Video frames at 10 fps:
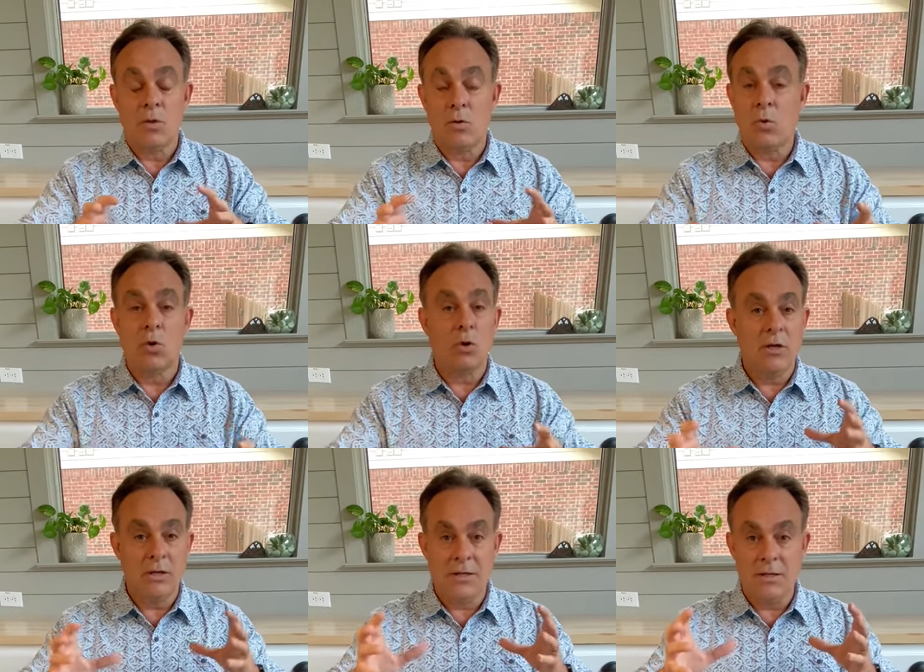
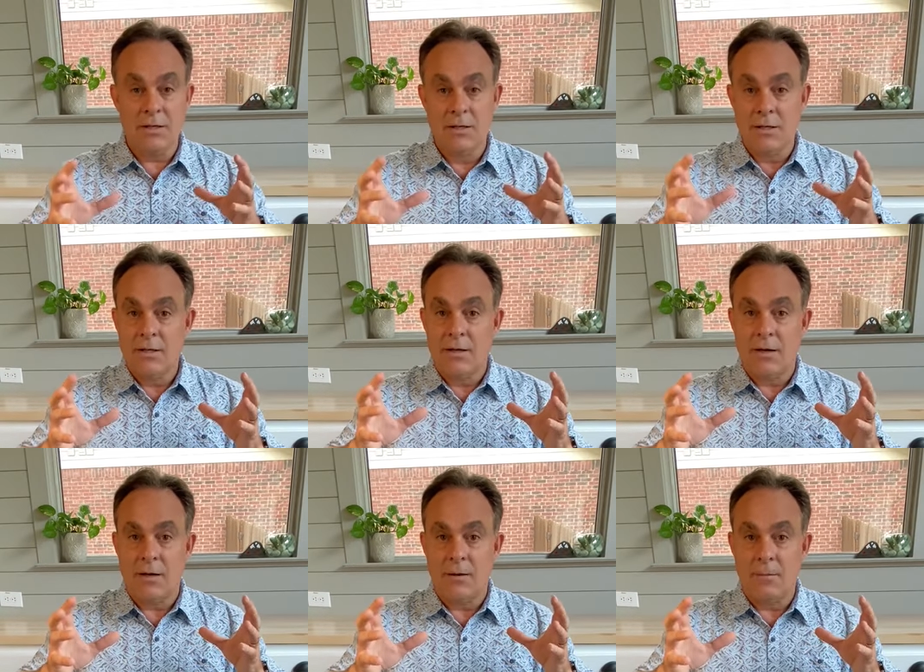worldly,
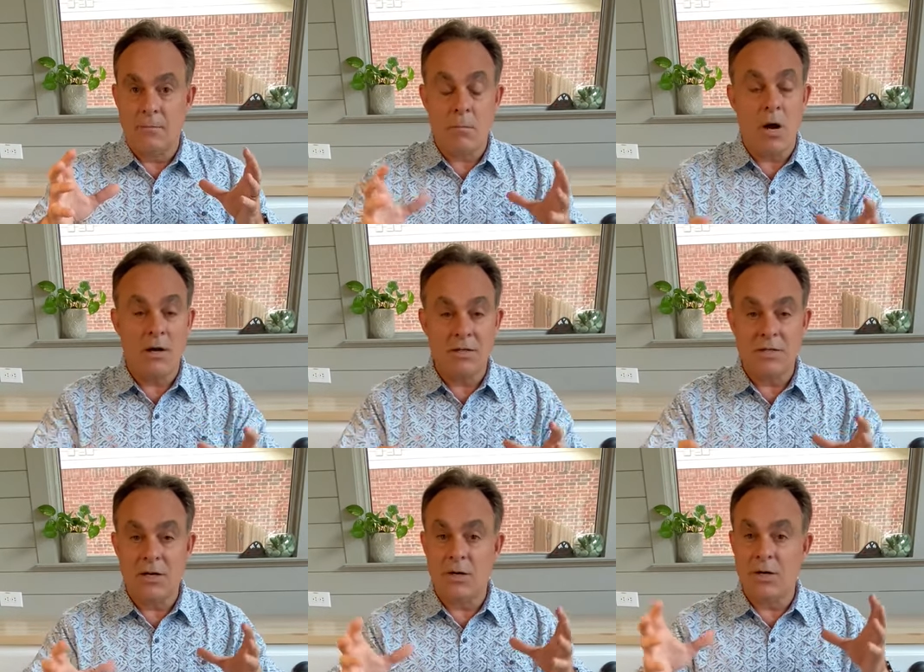
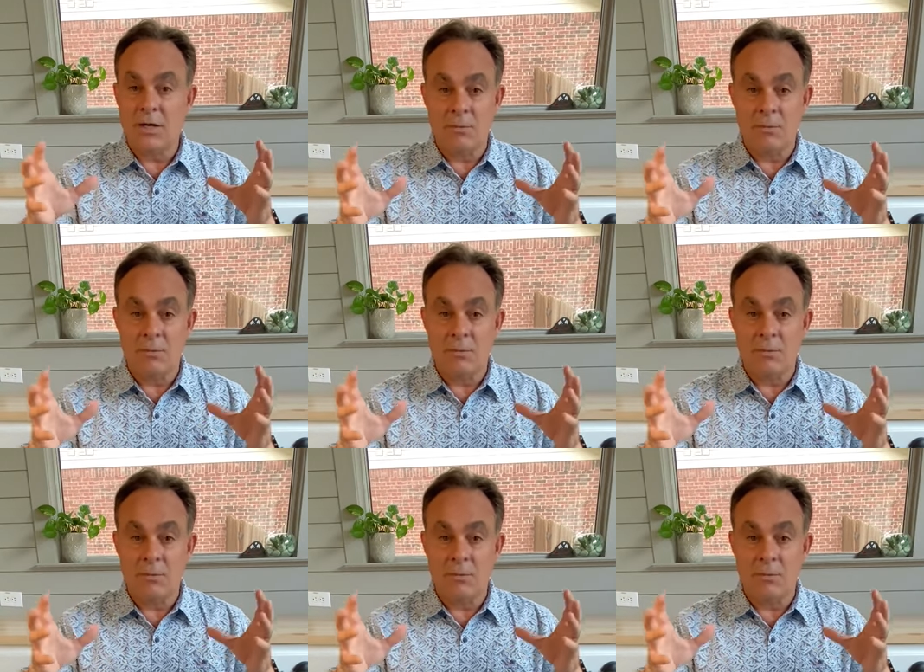monetary,